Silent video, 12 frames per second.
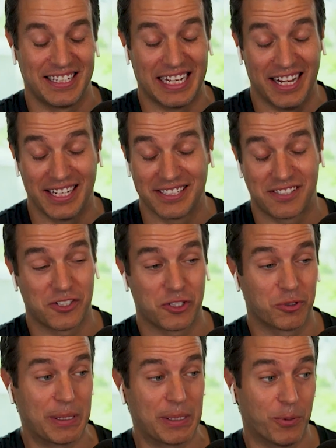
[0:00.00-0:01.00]
Yeah, it's
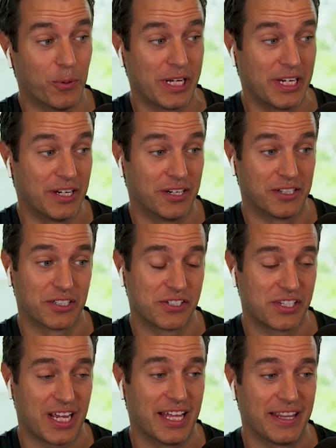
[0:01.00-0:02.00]
such a great point, and
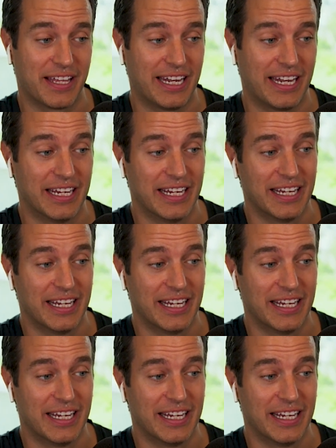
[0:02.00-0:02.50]
understand that